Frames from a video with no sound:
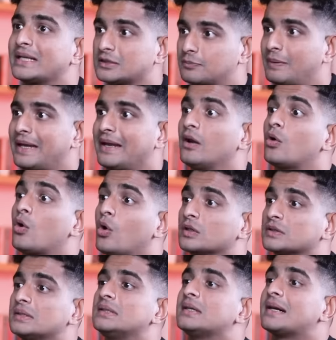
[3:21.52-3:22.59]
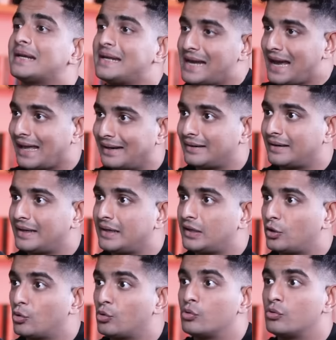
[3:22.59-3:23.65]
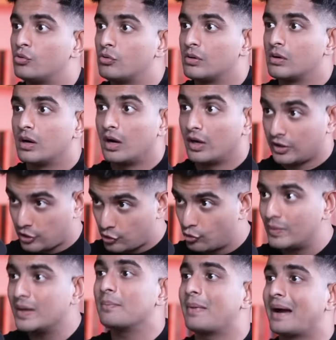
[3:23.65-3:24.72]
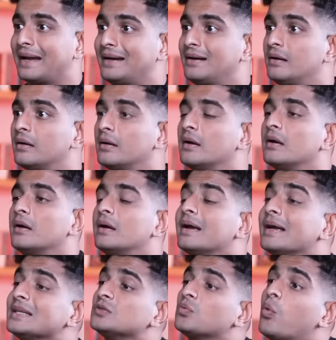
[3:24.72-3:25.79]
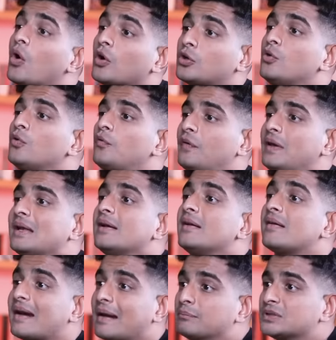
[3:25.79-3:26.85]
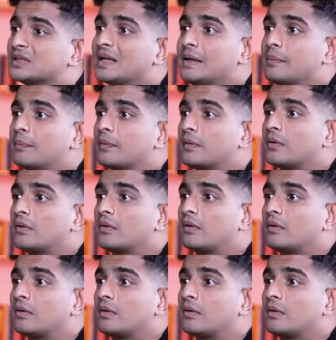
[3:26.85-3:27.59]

to explain a causal reality to a human mind is what you feel in REM sleep.